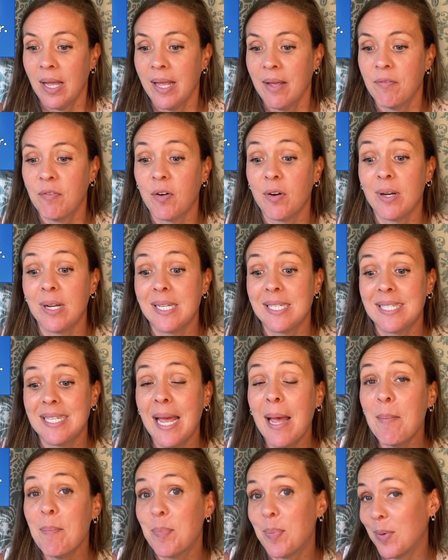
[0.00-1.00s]
For
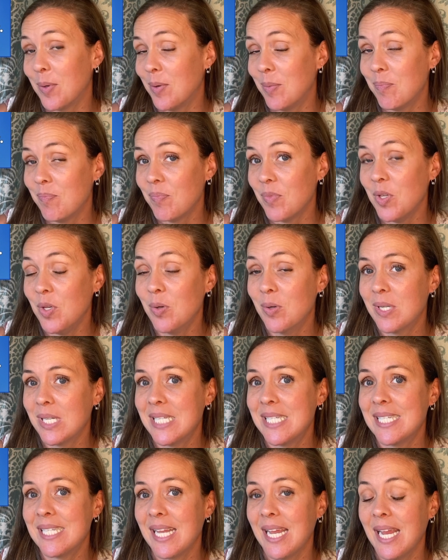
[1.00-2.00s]
example, you could
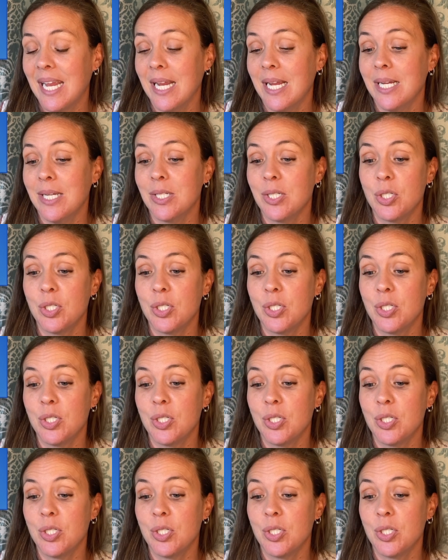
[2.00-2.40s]
say,